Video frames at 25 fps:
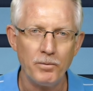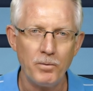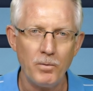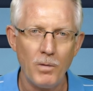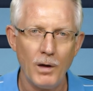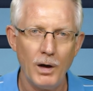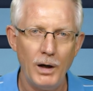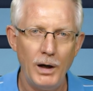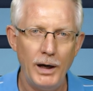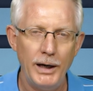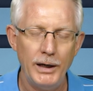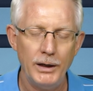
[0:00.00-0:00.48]

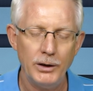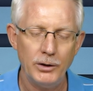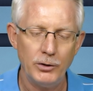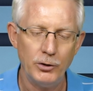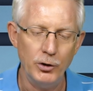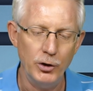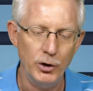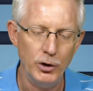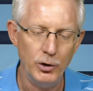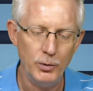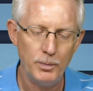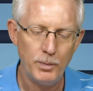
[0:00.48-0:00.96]
and
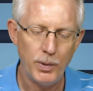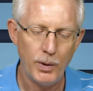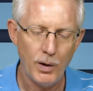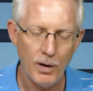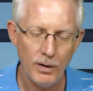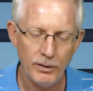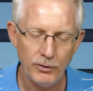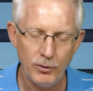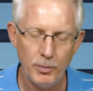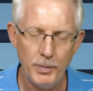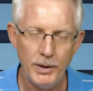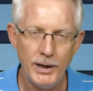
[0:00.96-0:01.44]
new
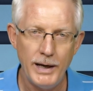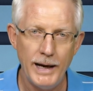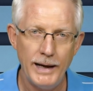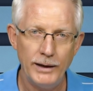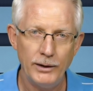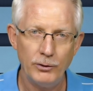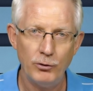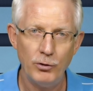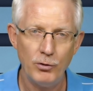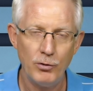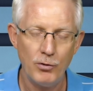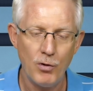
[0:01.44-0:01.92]
plants began
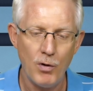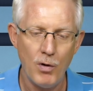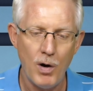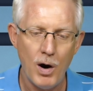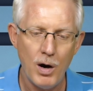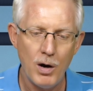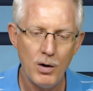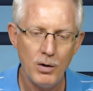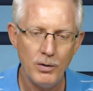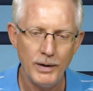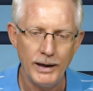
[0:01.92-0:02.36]
to grow,